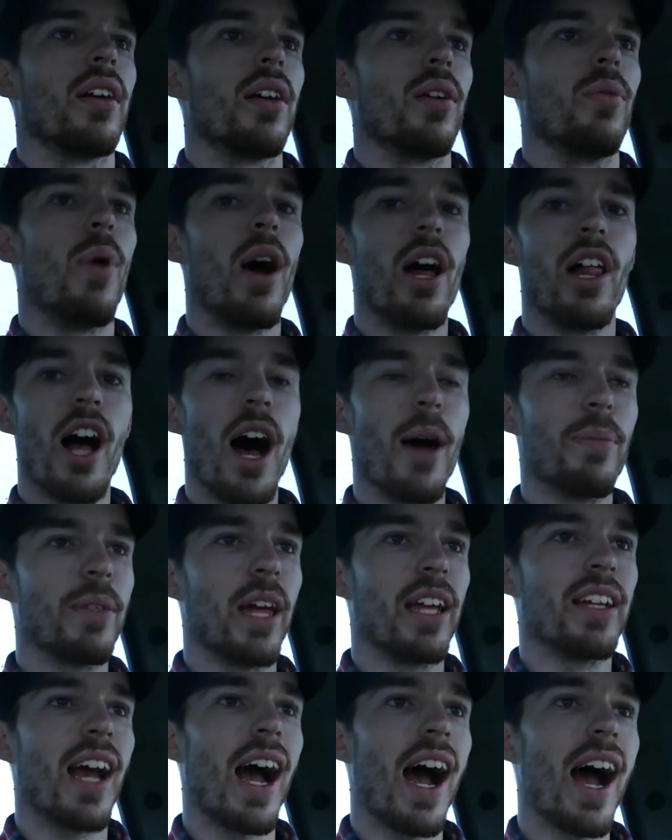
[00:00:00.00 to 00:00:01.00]
Well,
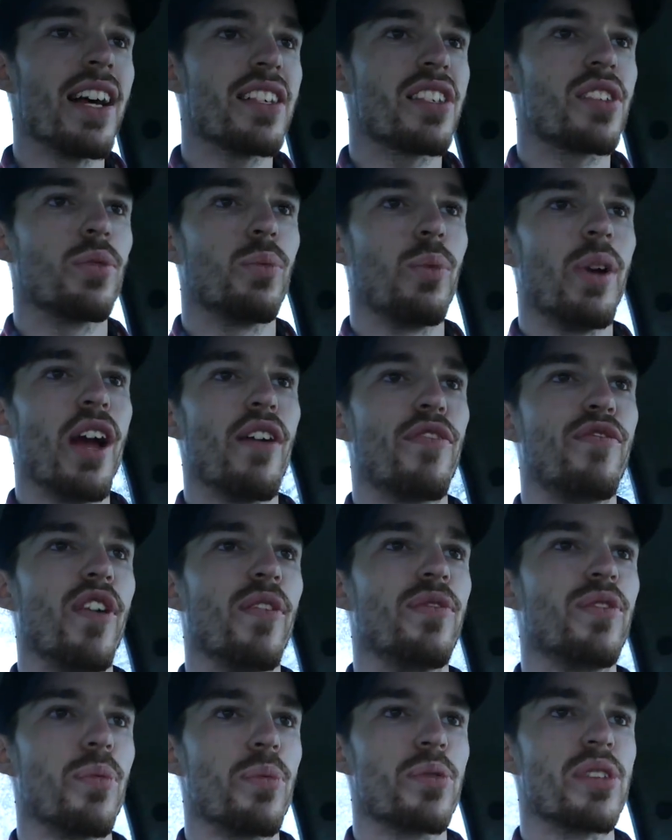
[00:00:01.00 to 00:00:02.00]
update guys, we are
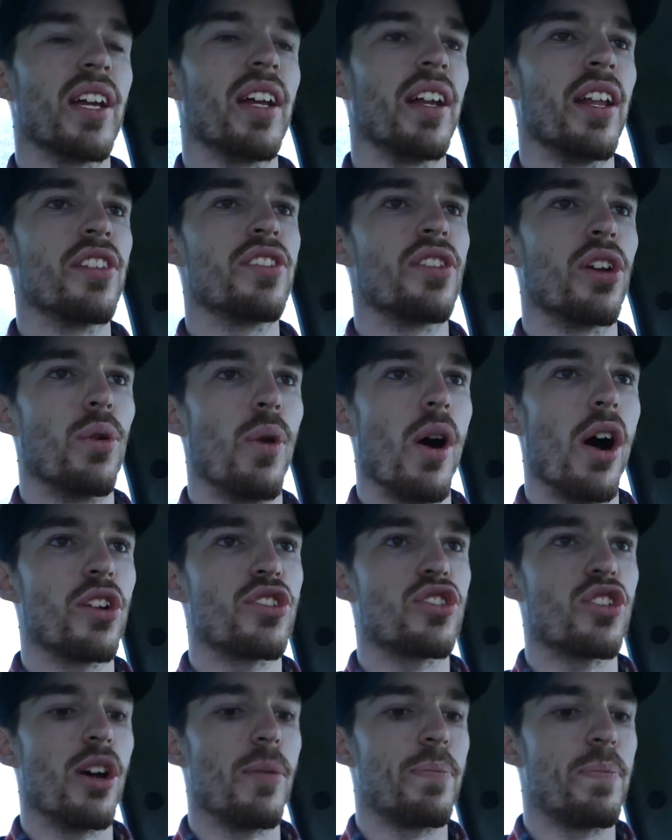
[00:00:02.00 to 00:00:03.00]
50% into the road
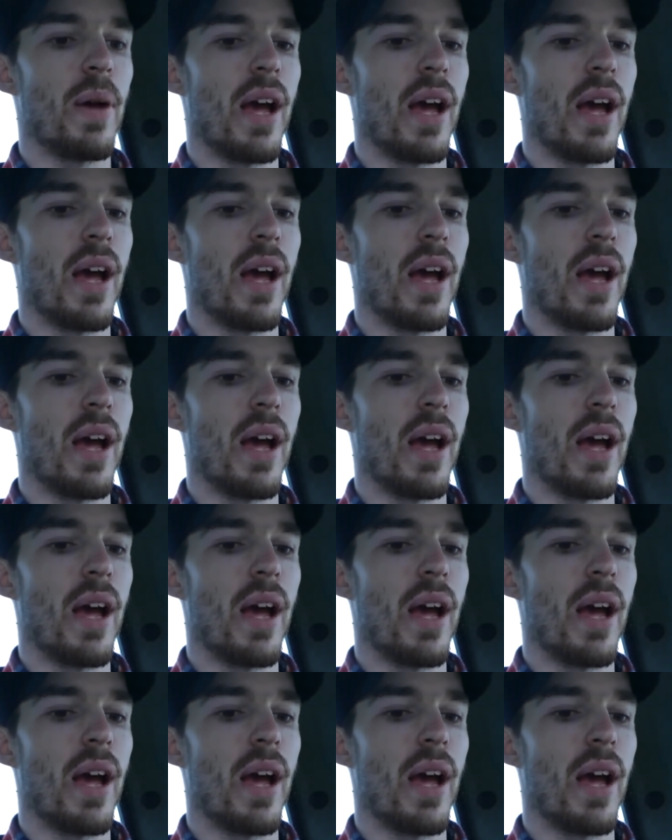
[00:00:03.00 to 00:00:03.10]
trip